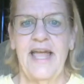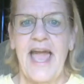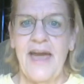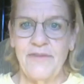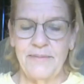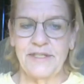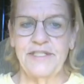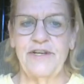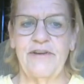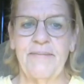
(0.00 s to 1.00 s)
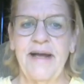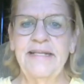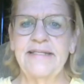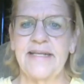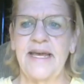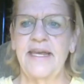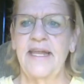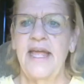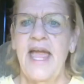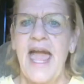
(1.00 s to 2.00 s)
and the military mindset,
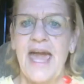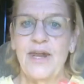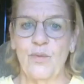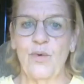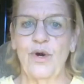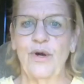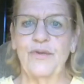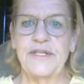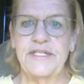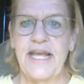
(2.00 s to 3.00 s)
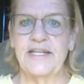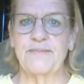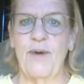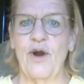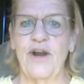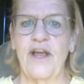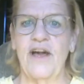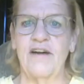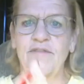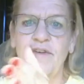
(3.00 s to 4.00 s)
and a world that takes part
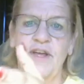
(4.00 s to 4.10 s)
of